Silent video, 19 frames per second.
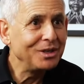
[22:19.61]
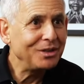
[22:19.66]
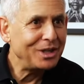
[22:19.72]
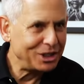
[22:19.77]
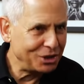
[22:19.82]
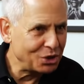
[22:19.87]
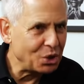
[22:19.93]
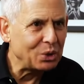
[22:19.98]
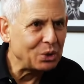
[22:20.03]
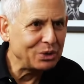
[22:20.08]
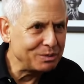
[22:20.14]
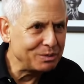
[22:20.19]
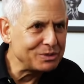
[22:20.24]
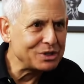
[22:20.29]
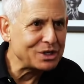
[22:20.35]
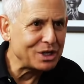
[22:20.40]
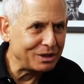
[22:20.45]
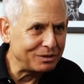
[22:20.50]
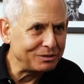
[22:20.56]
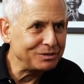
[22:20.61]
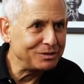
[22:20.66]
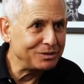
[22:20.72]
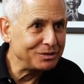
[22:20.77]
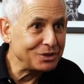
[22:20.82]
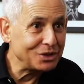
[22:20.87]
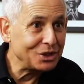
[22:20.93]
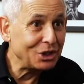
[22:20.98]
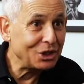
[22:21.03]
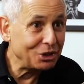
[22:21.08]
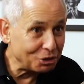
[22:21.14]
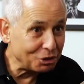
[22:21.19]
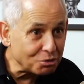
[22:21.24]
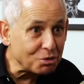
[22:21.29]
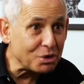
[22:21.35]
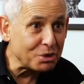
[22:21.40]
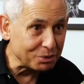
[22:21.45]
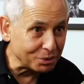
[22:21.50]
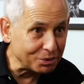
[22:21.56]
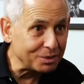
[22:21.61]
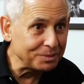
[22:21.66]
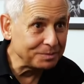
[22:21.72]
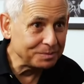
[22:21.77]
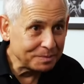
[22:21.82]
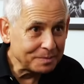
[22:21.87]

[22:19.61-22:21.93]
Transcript: They told themselves the truth.